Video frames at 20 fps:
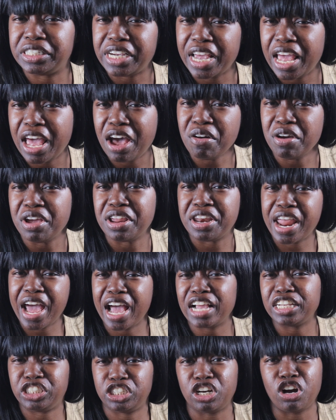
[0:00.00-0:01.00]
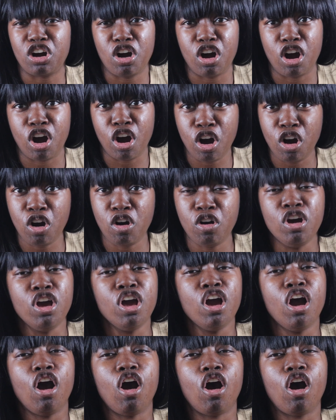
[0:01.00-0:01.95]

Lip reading: child and not your own?